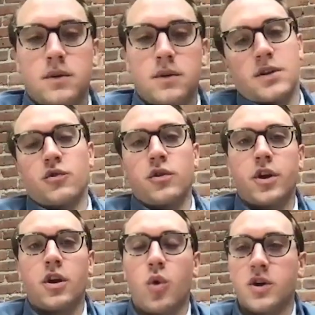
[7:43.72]
a
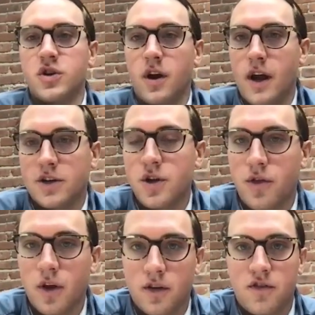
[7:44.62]
really good question. I actually
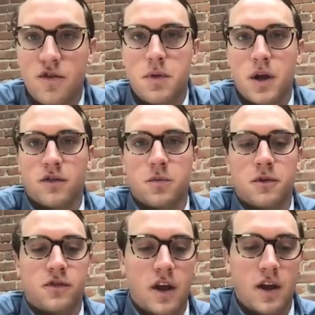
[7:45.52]
think it's the biggest
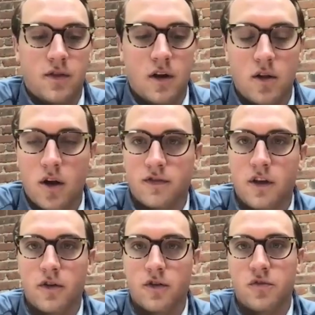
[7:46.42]
mistake that a lot of
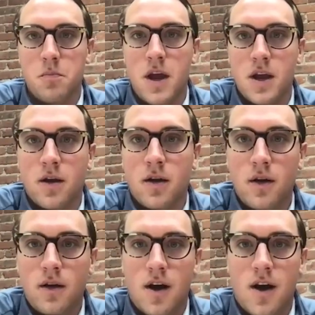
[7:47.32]
sellers make
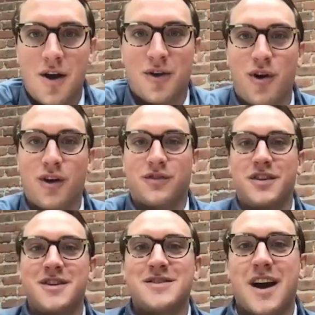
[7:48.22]
across
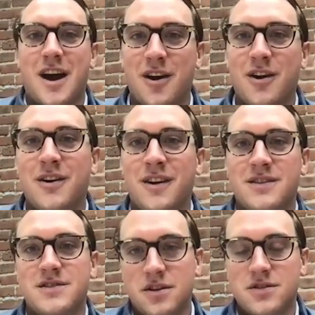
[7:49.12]
the entire
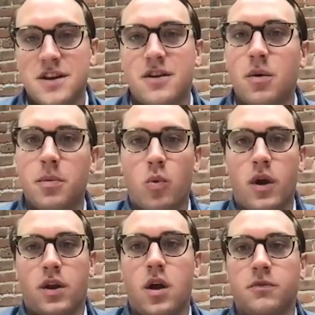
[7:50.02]
sales cycle. But when
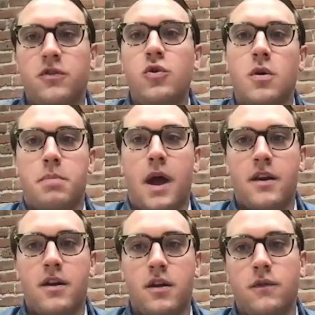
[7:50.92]
it comes to
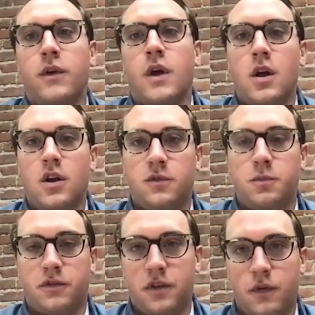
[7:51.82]
competitive
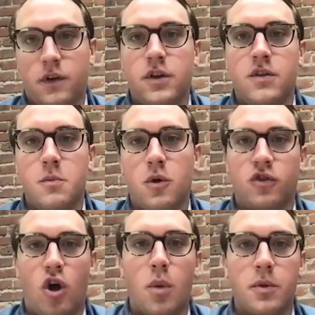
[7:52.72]
specifically, the most
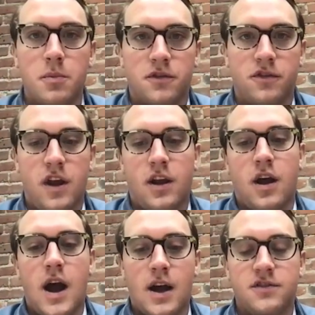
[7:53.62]
common mistake
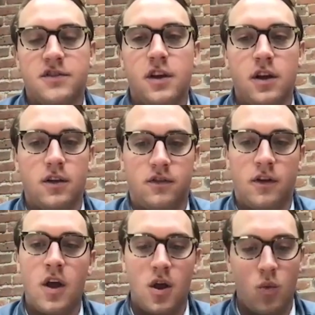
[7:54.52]
I see is
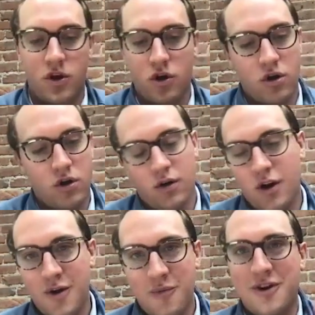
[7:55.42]
when you're
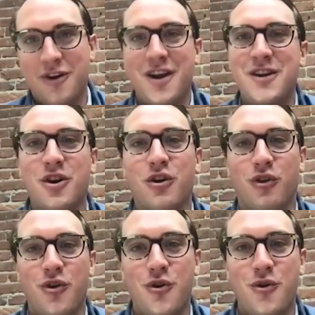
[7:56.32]
in your
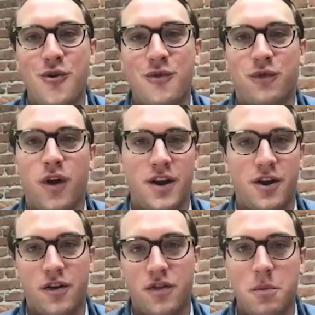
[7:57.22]
groove, right?
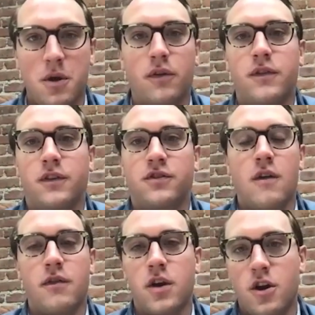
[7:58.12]
You're in the middle of
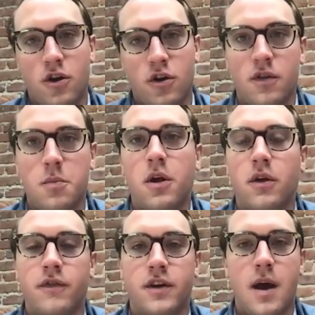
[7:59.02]
discovery, or you're in the
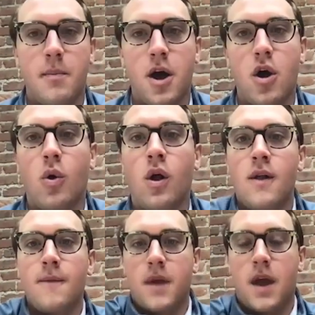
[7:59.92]
middle of a demo,
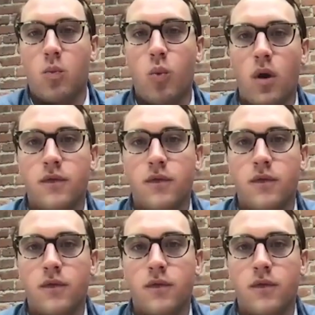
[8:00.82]
and one